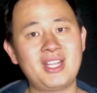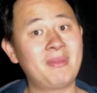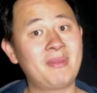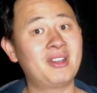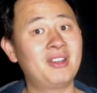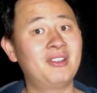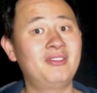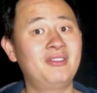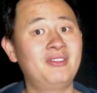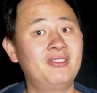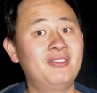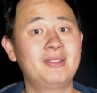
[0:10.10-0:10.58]
I'm
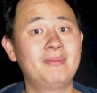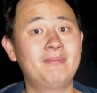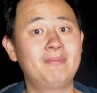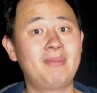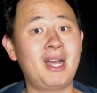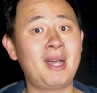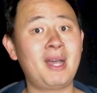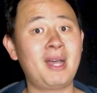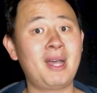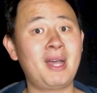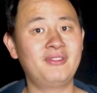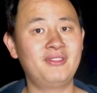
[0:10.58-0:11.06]
going to read the
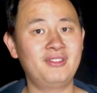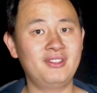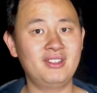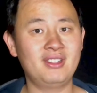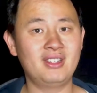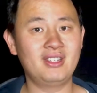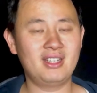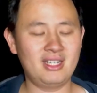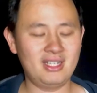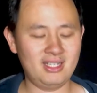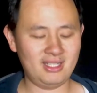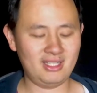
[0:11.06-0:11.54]
Bible for
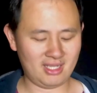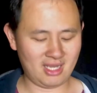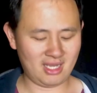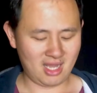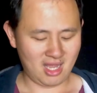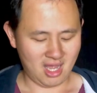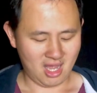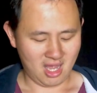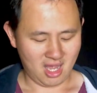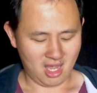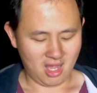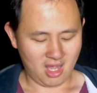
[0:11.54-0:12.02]
you guys.
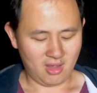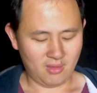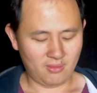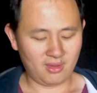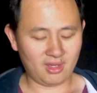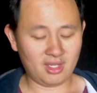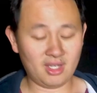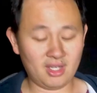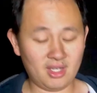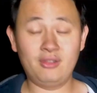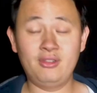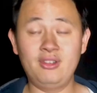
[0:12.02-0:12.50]

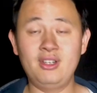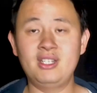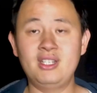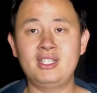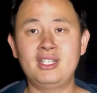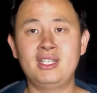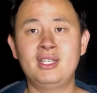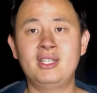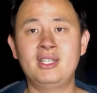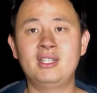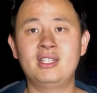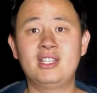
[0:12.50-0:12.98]
We're going to
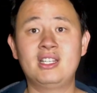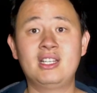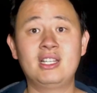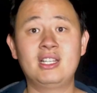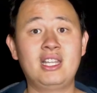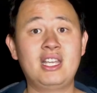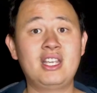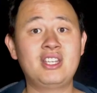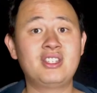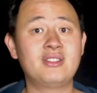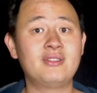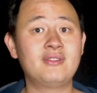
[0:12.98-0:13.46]
read in
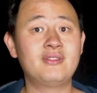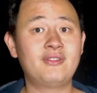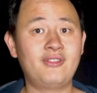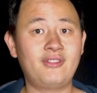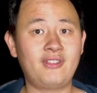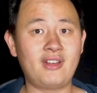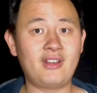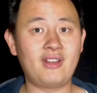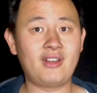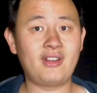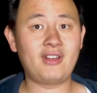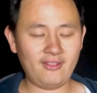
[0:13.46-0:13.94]
Galatians
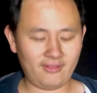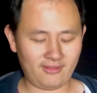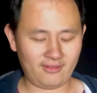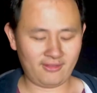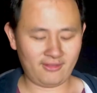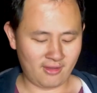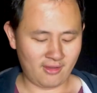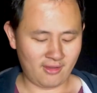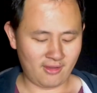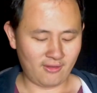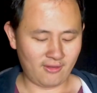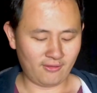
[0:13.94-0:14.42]
5,
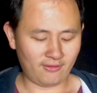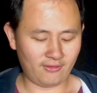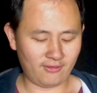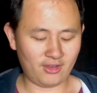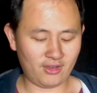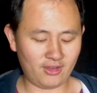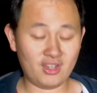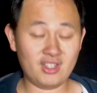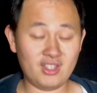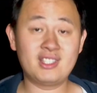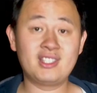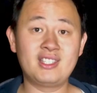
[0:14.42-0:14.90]

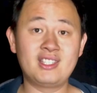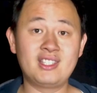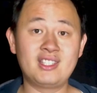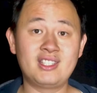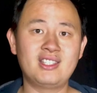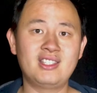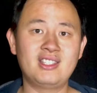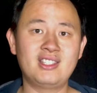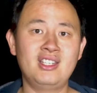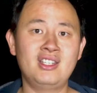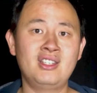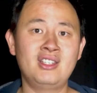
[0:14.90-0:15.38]
verse
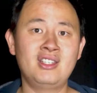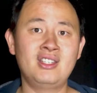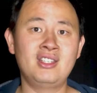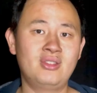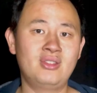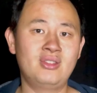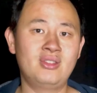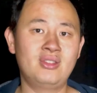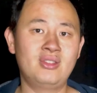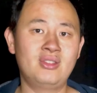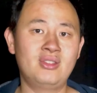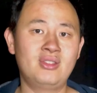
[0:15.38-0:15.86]
16
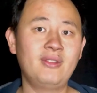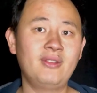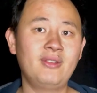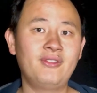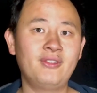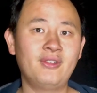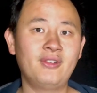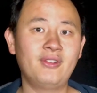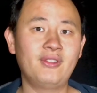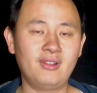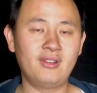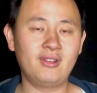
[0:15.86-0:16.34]
to
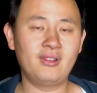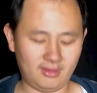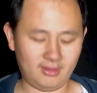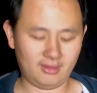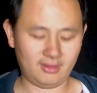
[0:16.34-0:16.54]
24.